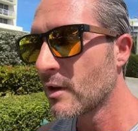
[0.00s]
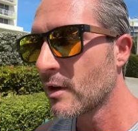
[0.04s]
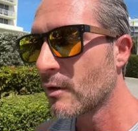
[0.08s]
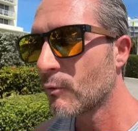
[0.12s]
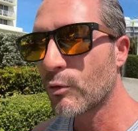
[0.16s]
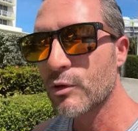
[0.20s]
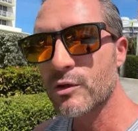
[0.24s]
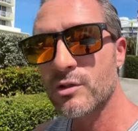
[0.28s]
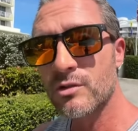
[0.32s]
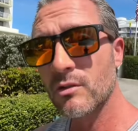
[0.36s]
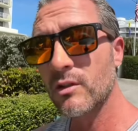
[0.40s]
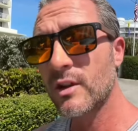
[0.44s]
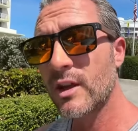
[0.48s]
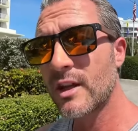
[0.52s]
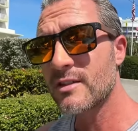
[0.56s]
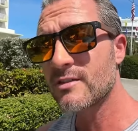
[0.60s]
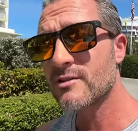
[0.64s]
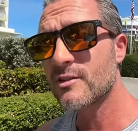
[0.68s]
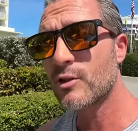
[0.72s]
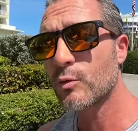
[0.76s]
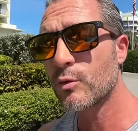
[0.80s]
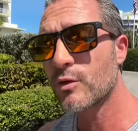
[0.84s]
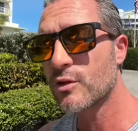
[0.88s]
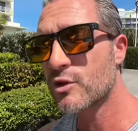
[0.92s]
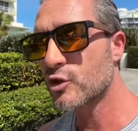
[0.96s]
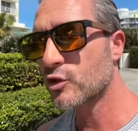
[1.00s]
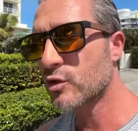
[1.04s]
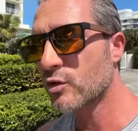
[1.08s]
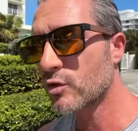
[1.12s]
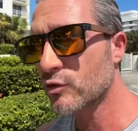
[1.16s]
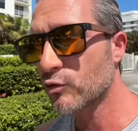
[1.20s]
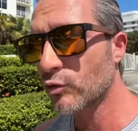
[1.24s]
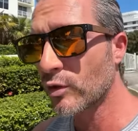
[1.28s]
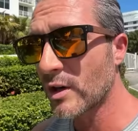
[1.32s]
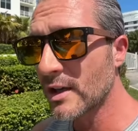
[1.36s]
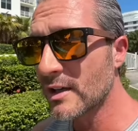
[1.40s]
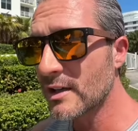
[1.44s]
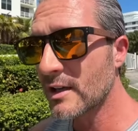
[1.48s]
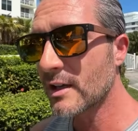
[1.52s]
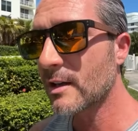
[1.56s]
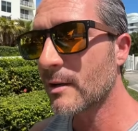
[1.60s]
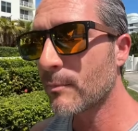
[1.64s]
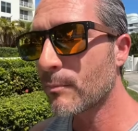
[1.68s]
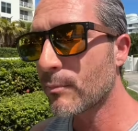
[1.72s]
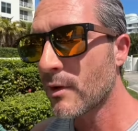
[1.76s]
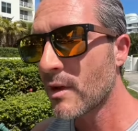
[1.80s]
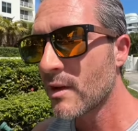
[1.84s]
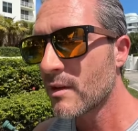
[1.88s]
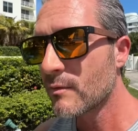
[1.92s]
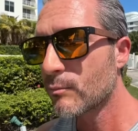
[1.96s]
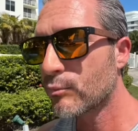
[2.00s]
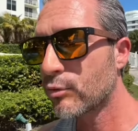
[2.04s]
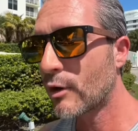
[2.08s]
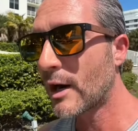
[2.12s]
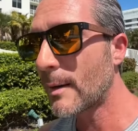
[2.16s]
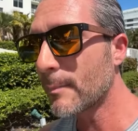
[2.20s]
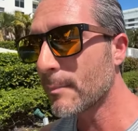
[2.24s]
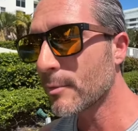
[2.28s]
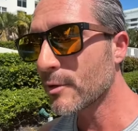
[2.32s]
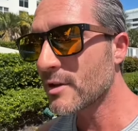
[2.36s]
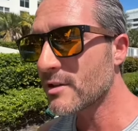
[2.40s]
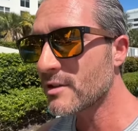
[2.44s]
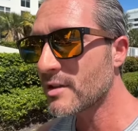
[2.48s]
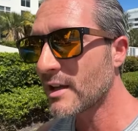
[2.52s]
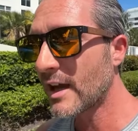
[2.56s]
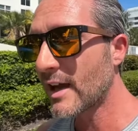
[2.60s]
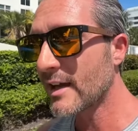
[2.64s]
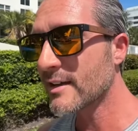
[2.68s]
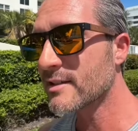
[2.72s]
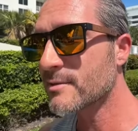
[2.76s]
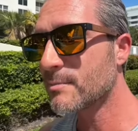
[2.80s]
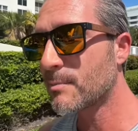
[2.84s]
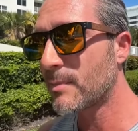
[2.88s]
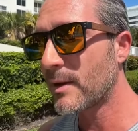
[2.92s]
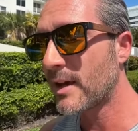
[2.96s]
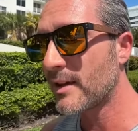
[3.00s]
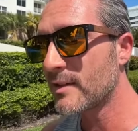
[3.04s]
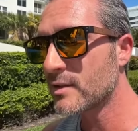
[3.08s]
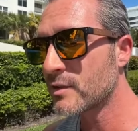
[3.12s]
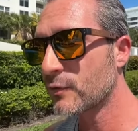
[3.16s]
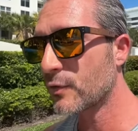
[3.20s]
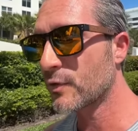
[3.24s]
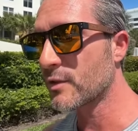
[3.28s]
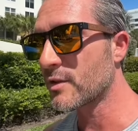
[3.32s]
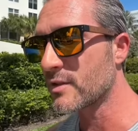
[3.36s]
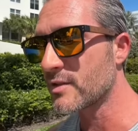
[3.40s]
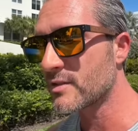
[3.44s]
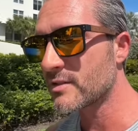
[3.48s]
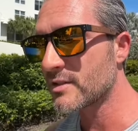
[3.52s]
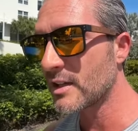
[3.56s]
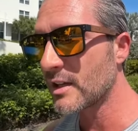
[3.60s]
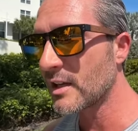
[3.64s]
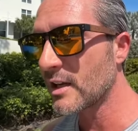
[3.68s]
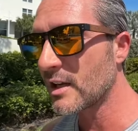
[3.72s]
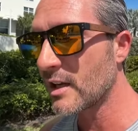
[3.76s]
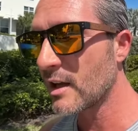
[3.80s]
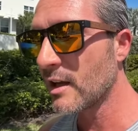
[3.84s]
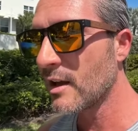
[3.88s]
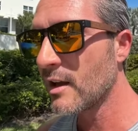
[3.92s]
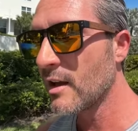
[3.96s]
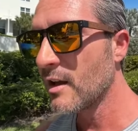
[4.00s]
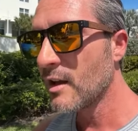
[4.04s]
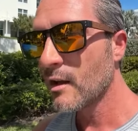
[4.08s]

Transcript: which leads to a shrinking property tax base for the city,